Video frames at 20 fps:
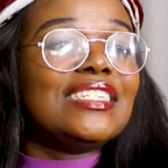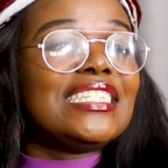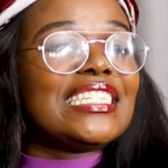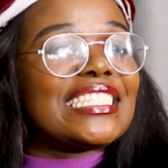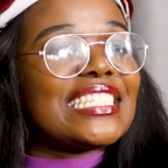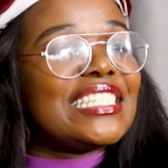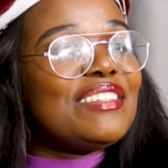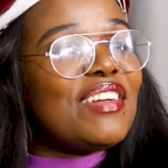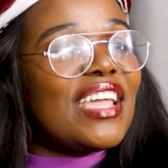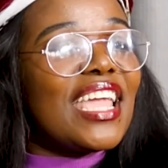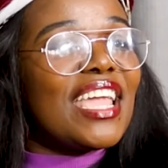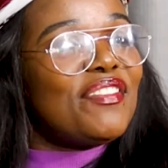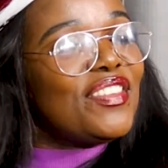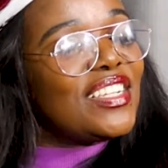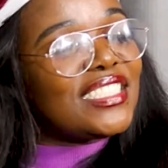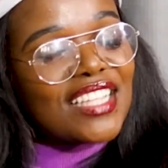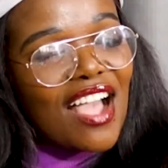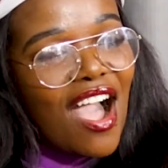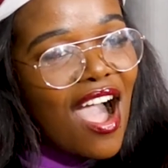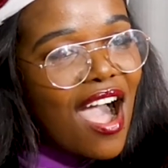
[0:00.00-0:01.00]
want to see where
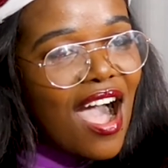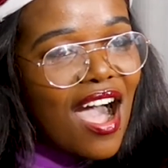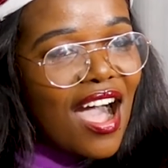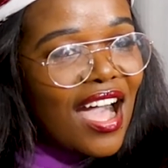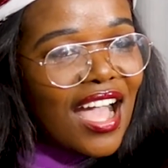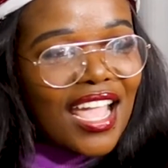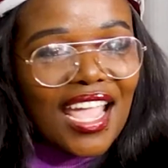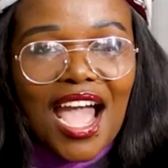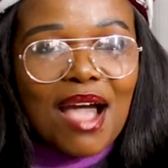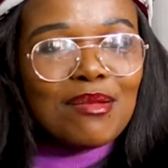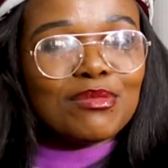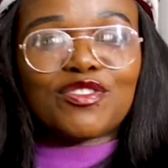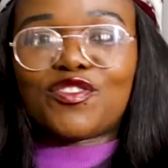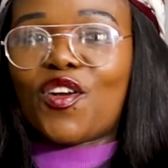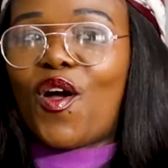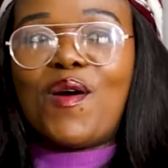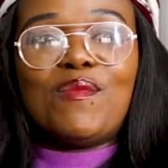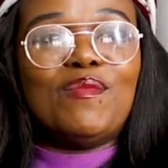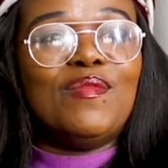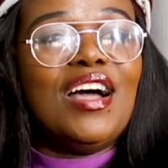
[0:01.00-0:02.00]
every scar comes
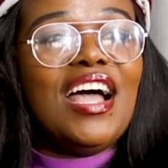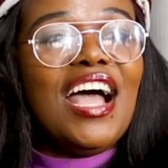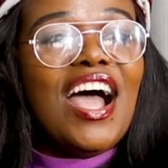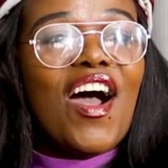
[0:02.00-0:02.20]
from.